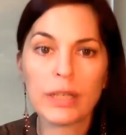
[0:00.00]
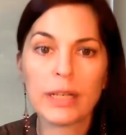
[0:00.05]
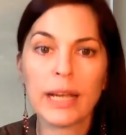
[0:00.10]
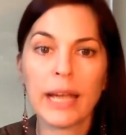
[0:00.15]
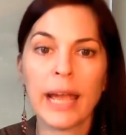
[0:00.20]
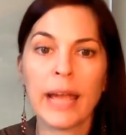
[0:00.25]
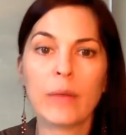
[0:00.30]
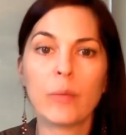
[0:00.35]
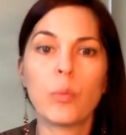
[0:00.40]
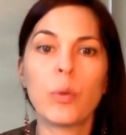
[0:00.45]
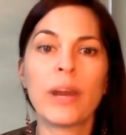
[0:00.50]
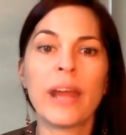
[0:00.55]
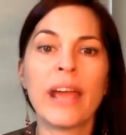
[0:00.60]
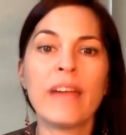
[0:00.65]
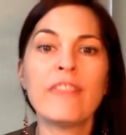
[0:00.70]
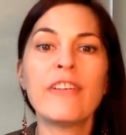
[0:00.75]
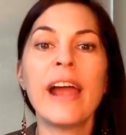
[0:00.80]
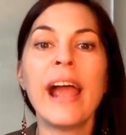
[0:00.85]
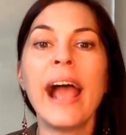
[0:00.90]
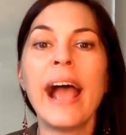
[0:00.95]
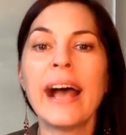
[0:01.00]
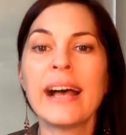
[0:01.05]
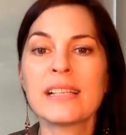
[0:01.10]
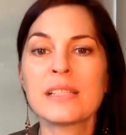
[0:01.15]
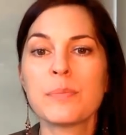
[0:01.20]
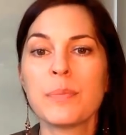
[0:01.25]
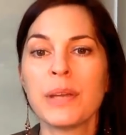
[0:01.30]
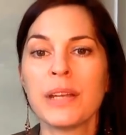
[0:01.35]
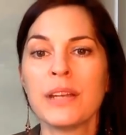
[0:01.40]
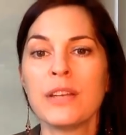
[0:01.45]
at whatever has
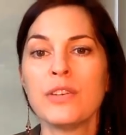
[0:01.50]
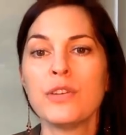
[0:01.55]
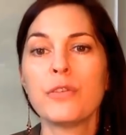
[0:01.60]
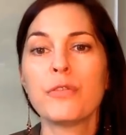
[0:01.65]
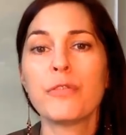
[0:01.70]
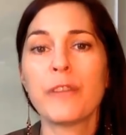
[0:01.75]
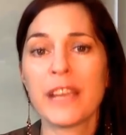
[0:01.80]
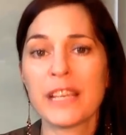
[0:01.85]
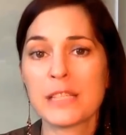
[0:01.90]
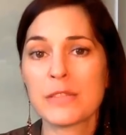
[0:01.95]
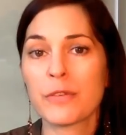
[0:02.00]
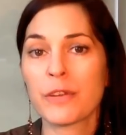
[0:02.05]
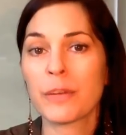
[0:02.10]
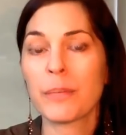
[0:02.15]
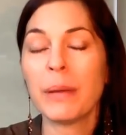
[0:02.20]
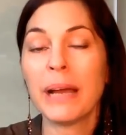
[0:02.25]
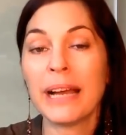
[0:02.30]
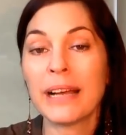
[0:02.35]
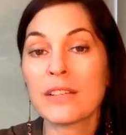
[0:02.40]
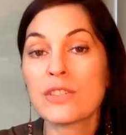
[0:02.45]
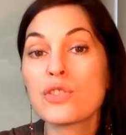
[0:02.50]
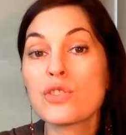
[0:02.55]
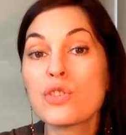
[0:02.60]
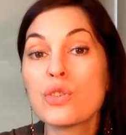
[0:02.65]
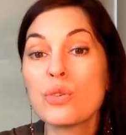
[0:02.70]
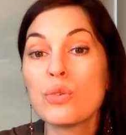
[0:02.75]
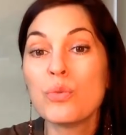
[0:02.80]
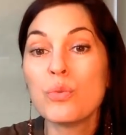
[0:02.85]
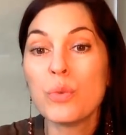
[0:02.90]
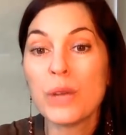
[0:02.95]
been in your face for the past
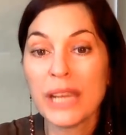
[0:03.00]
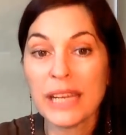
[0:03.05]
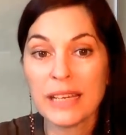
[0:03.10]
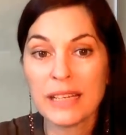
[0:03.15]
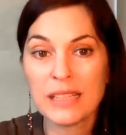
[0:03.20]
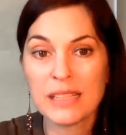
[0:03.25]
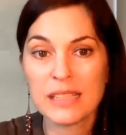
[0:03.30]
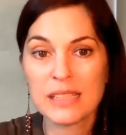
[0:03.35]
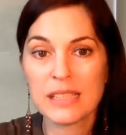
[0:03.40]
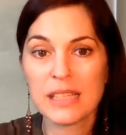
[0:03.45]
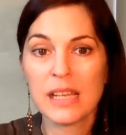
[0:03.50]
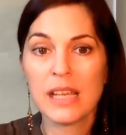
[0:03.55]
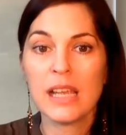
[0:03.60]
2 weeks